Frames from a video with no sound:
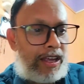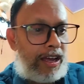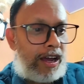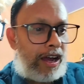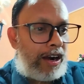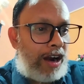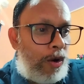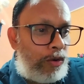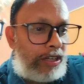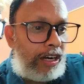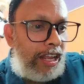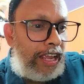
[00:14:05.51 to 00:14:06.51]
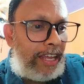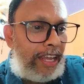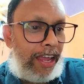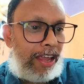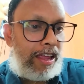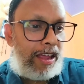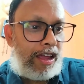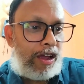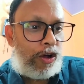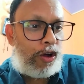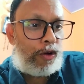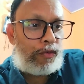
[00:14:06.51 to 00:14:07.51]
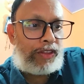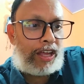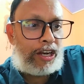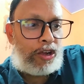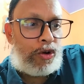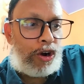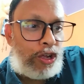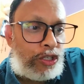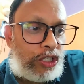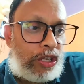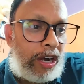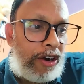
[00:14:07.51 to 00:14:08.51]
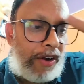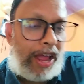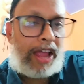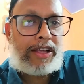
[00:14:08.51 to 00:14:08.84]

around the decay of that colossal rack,